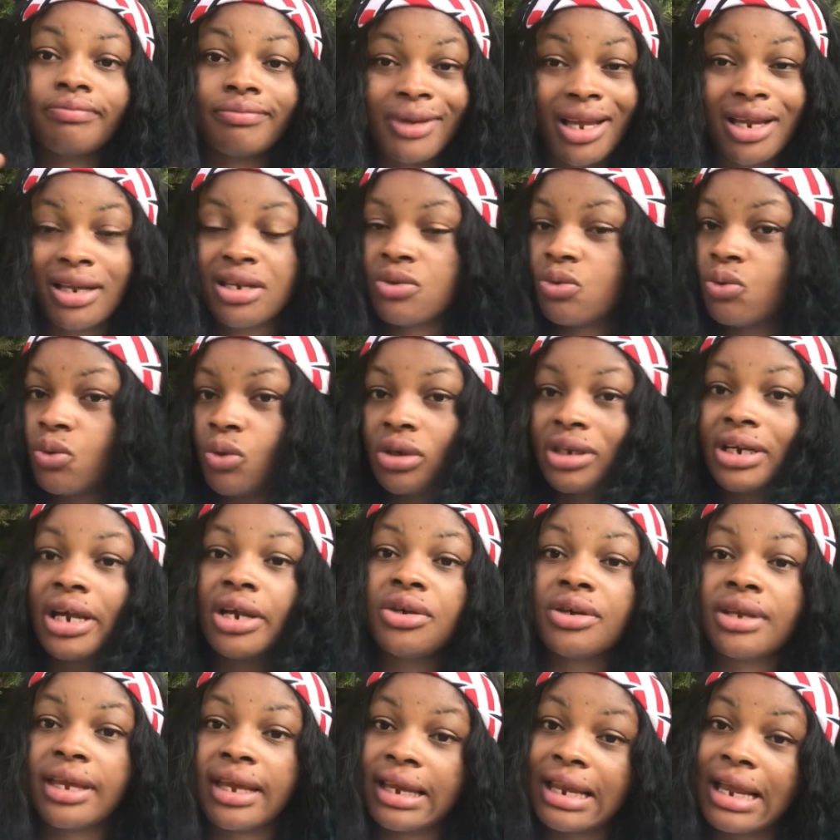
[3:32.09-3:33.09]
Anyone that
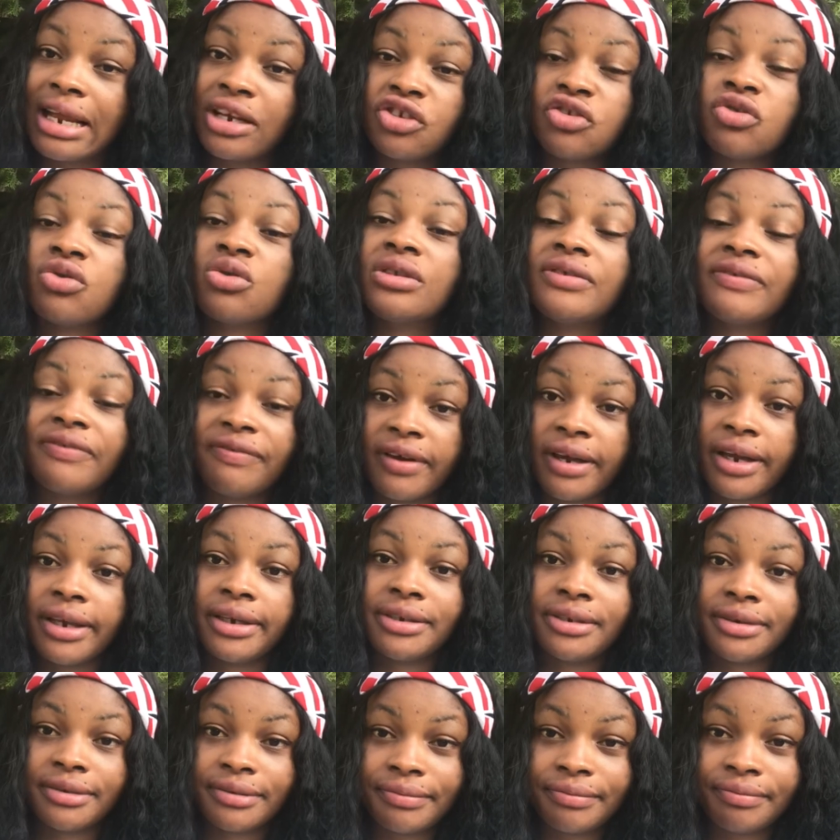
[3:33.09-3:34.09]
you can actually find
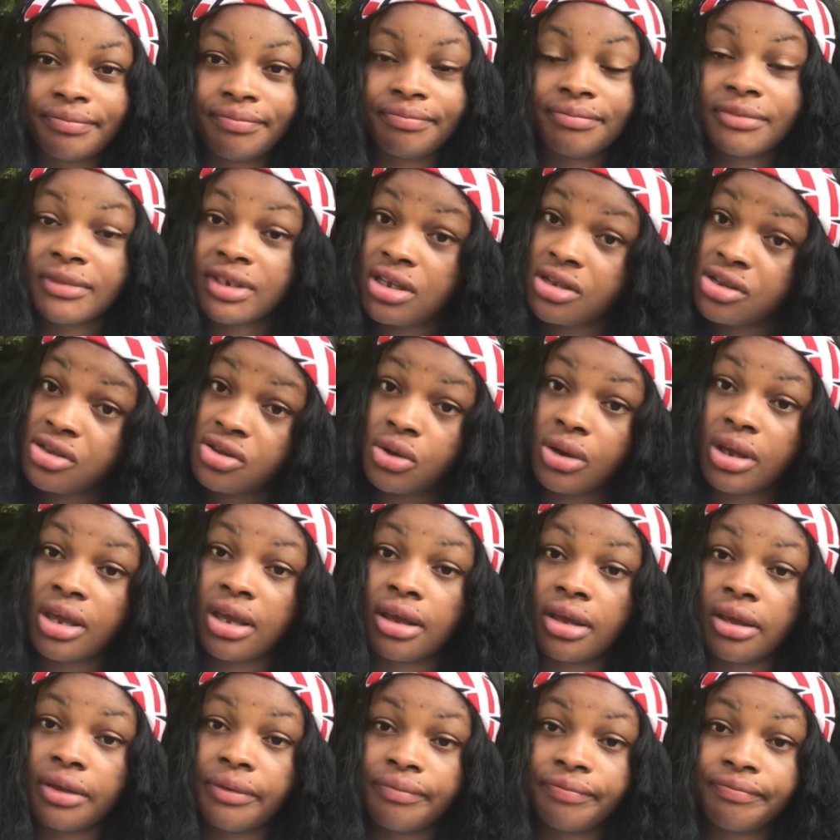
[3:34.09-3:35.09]
is
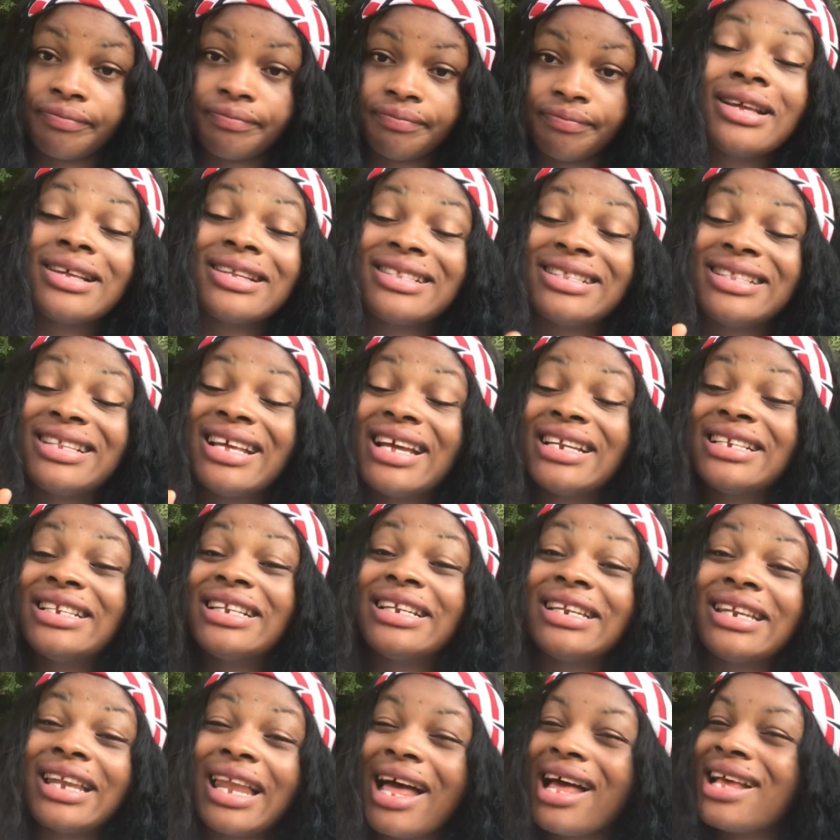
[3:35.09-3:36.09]
okay. Then the
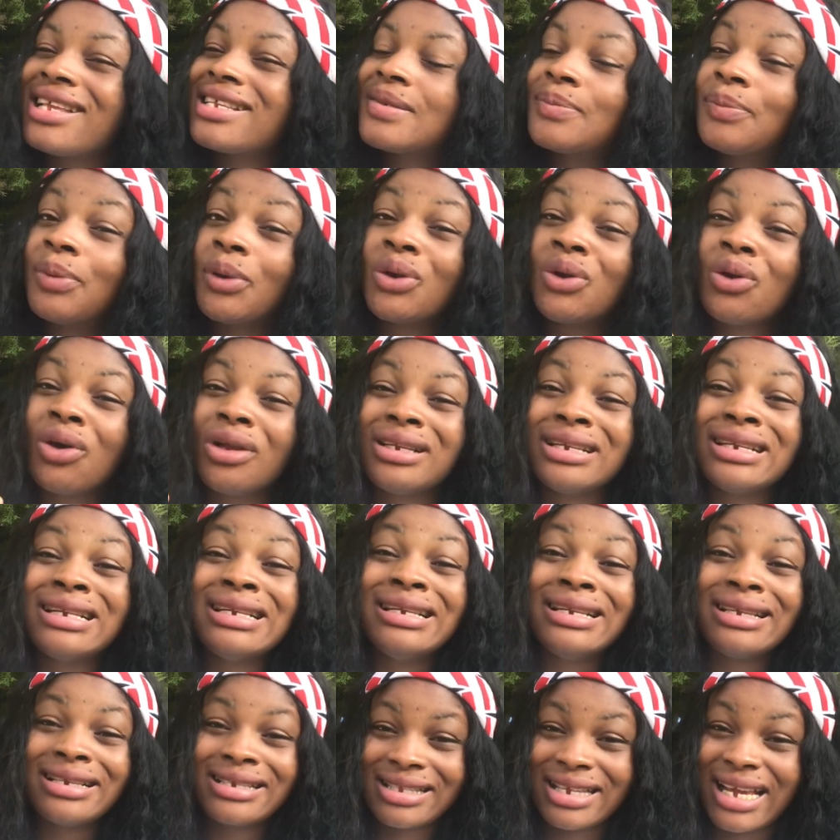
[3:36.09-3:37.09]
last but not the
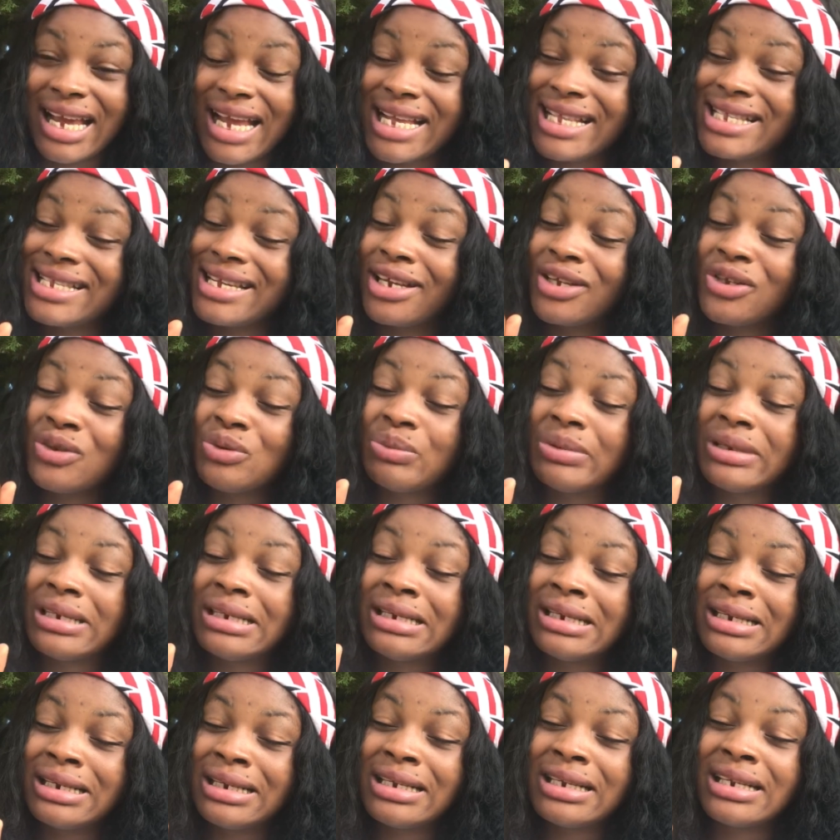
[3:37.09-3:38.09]
least item you'll be
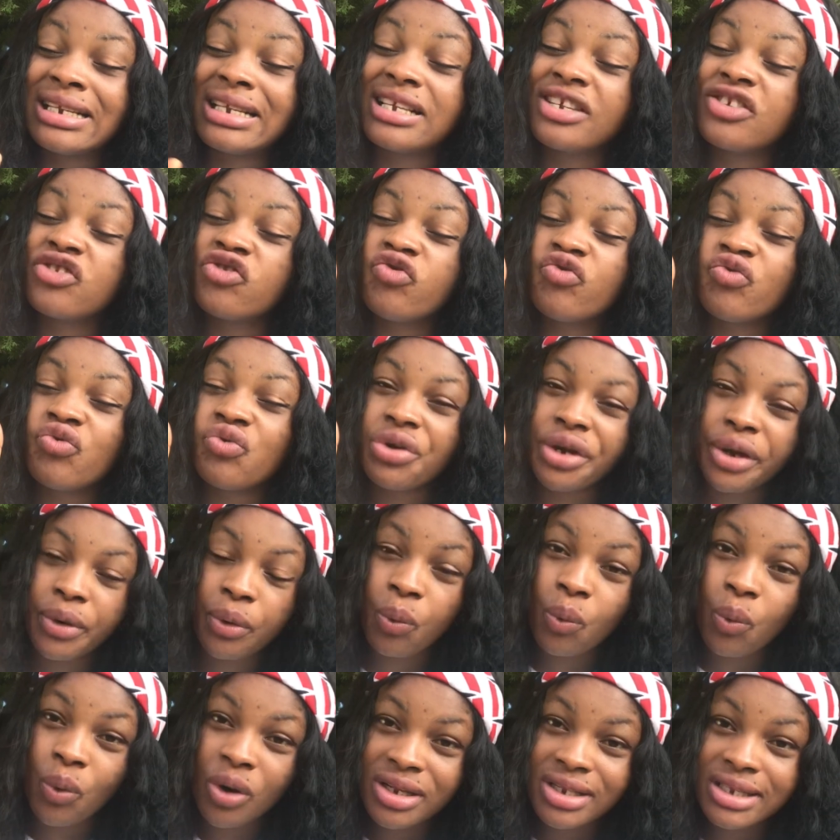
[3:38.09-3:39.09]
needing is
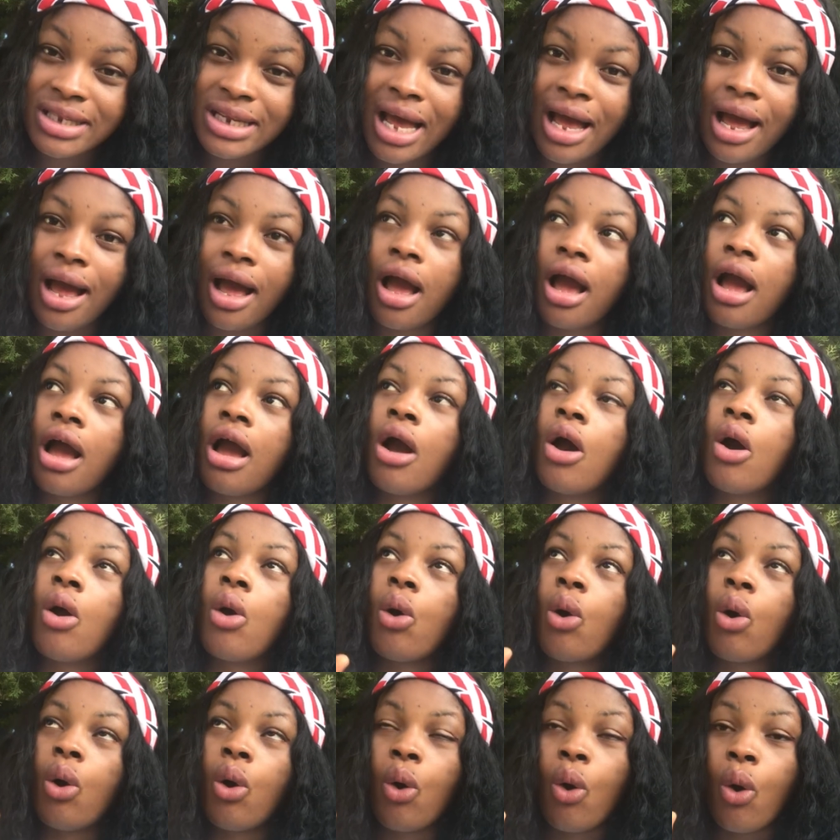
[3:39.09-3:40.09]
rainwater
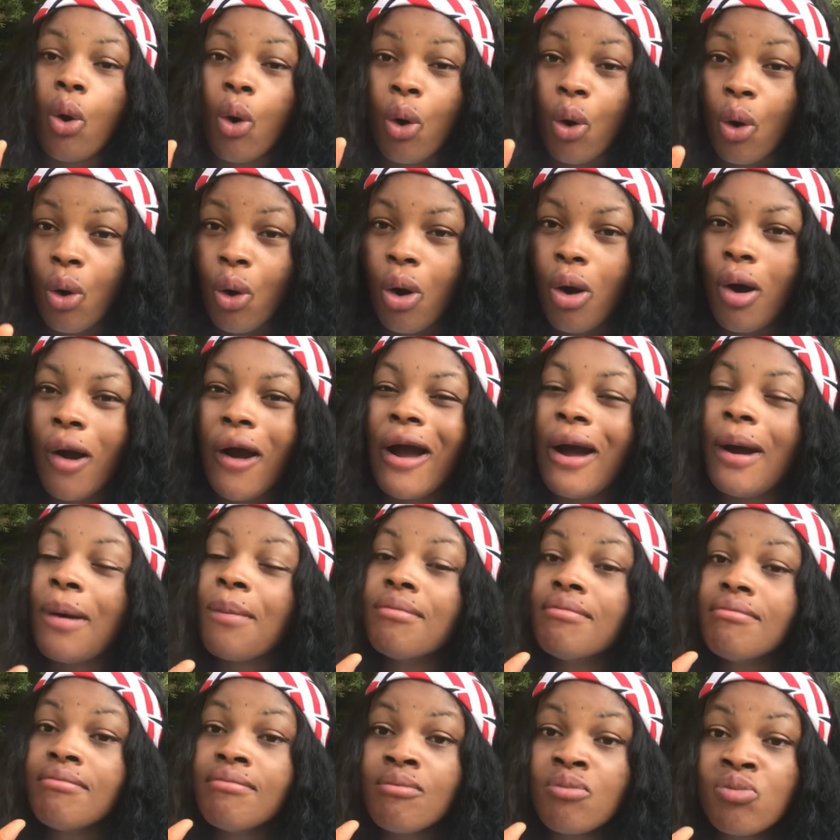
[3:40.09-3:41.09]
or
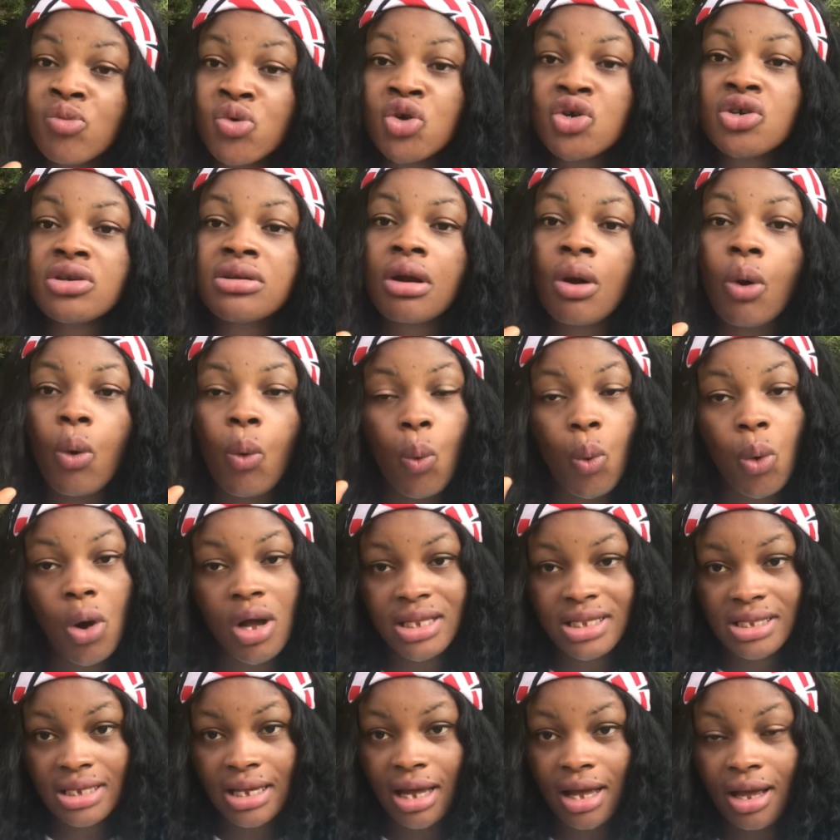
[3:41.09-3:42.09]
moon
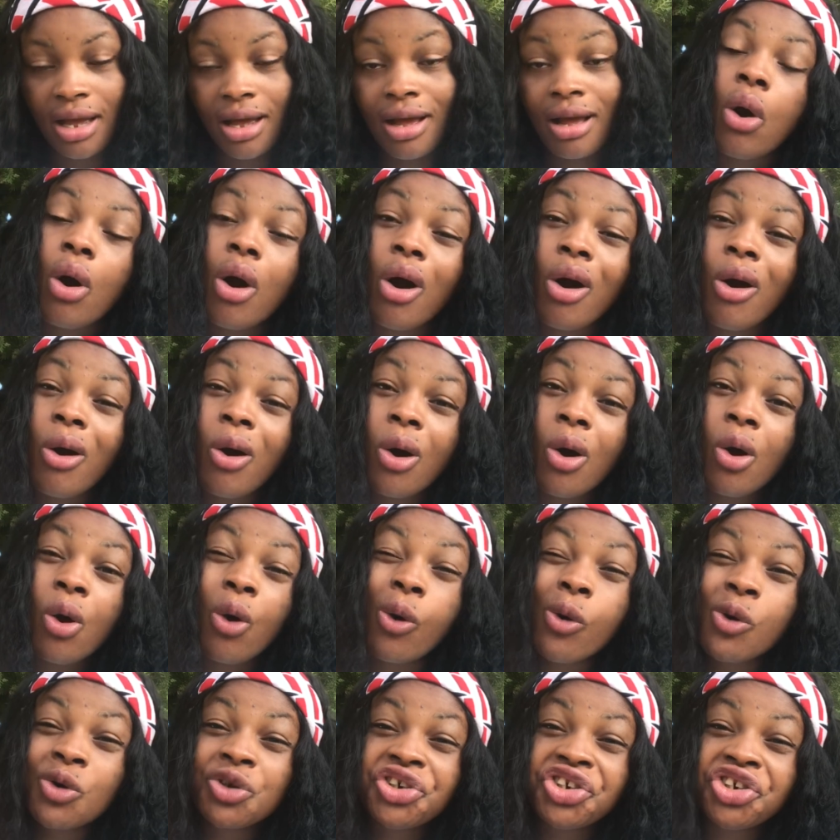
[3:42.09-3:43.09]
water or
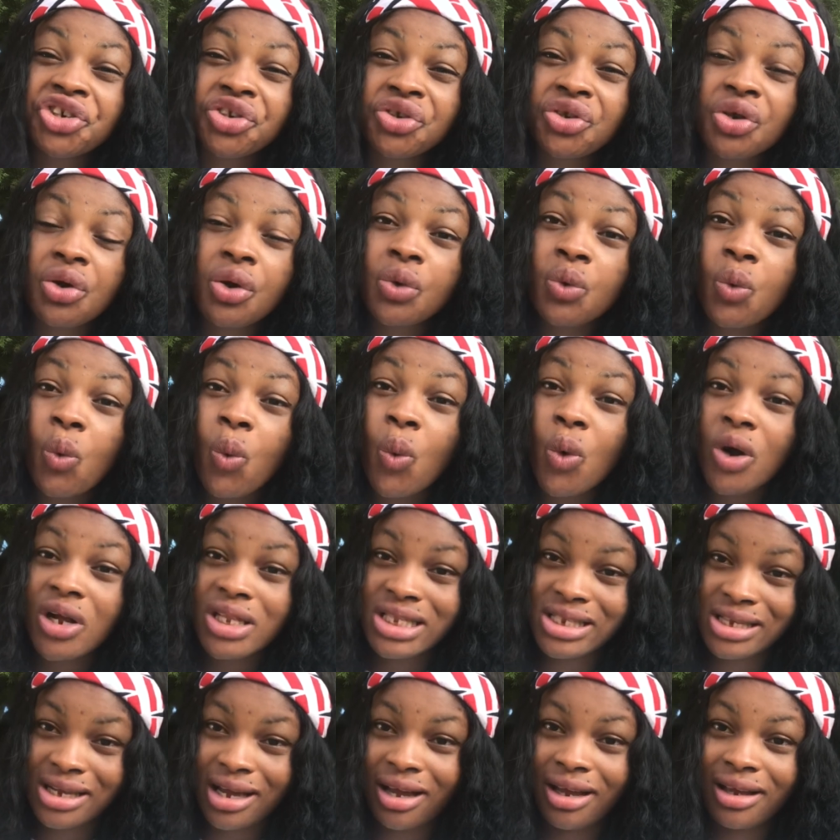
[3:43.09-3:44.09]
ocean
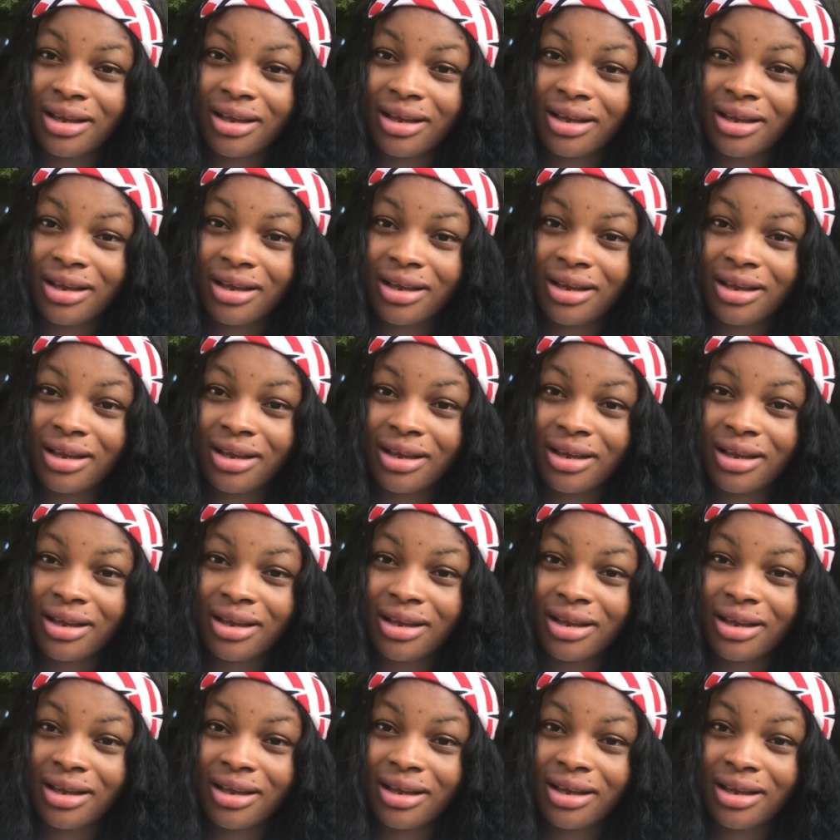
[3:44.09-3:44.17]
water.